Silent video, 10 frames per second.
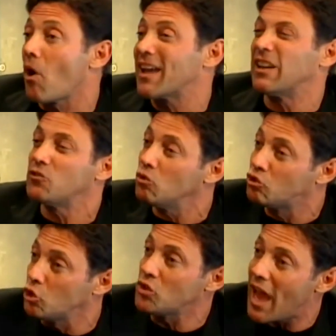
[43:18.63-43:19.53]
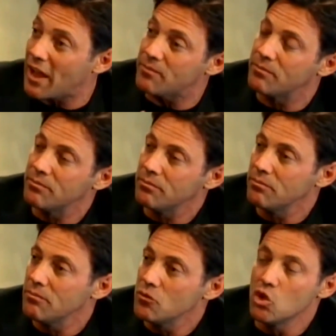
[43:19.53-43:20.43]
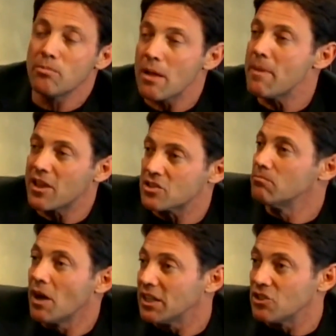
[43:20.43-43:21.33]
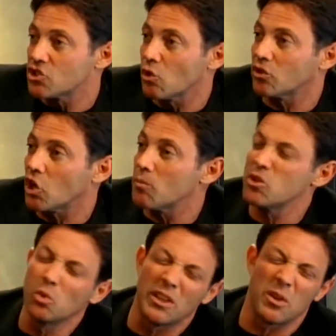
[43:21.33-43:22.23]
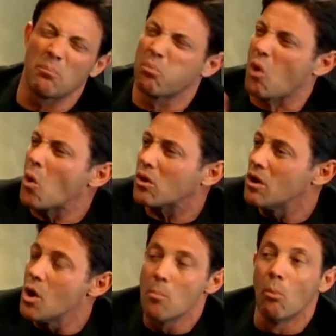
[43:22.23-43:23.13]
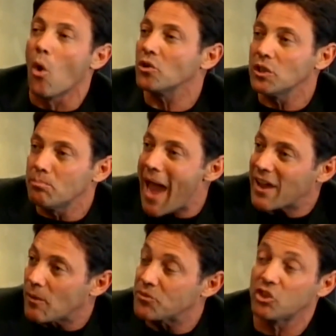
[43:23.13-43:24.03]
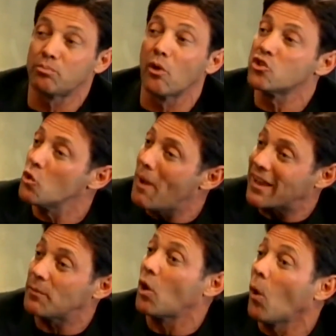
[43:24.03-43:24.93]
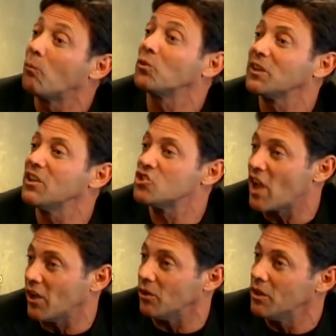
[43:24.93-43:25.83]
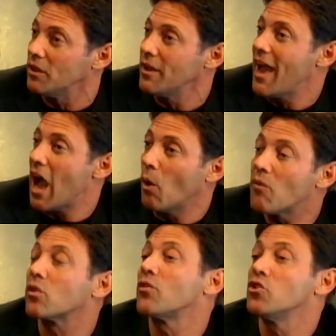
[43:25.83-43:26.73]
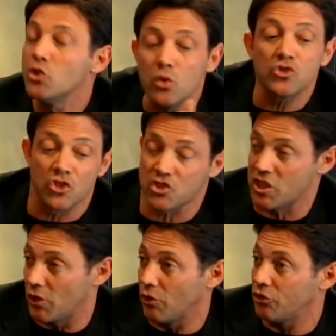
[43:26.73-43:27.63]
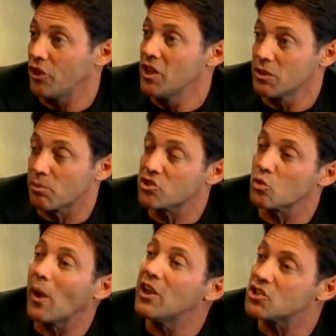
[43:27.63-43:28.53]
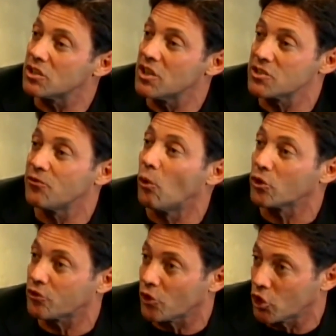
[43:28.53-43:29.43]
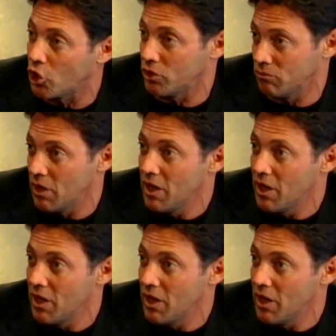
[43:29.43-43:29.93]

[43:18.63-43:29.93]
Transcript: buy. And if you do that, you might make some money in the short term, but you'll end up broke, morally bankrupt, spiritually bankrupt, and hopefully in jail. However, if you use the skills, the persuasion is a force for good